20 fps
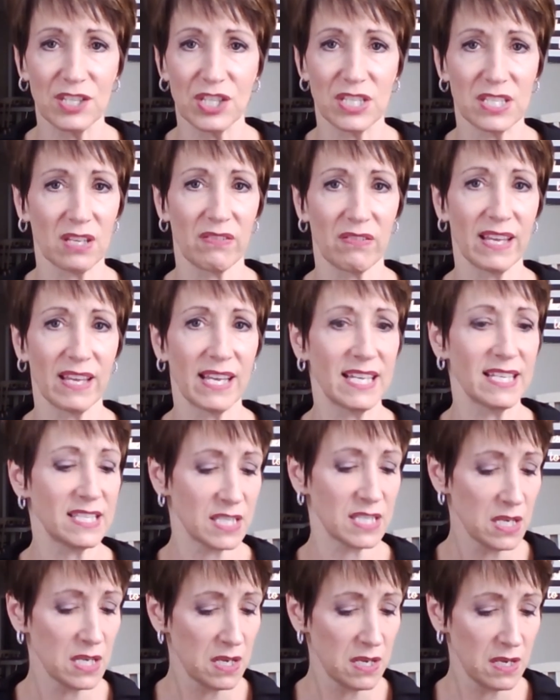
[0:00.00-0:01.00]
She's going to think
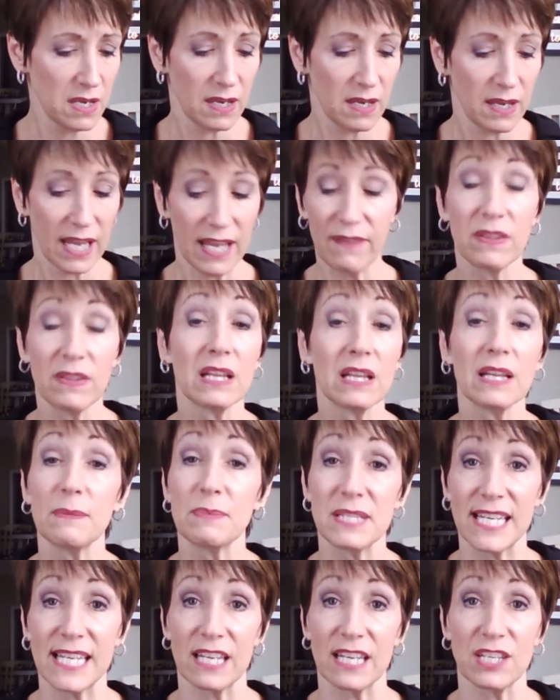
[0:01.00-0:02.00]
it's, even the
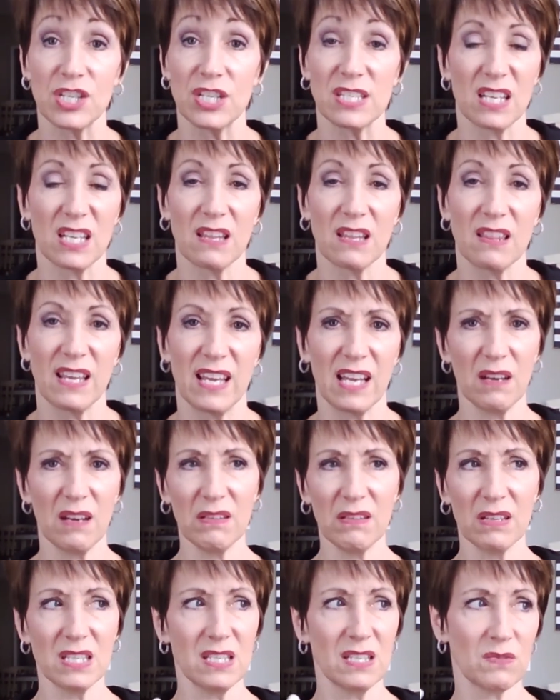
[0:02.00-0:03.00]
lipstick, she's going to think,
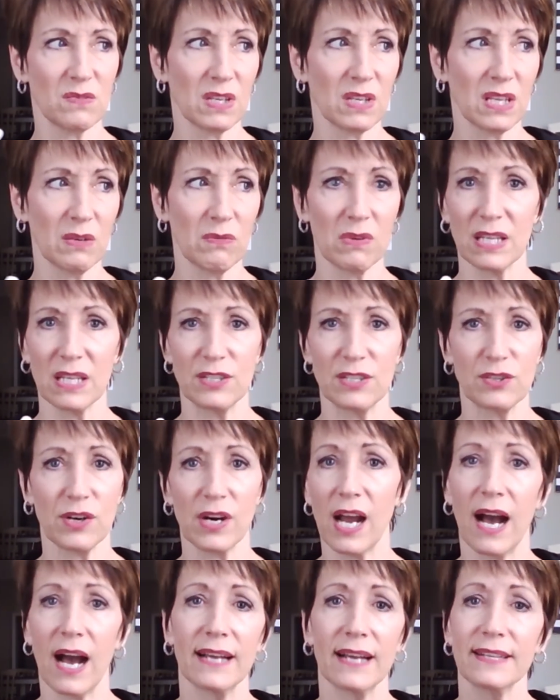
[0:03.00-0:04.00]
oh, this is really, really
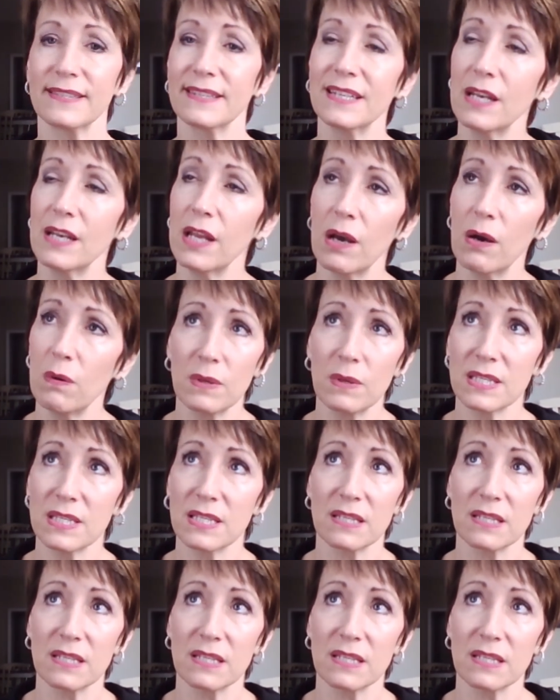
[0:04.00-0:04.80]
dry. No,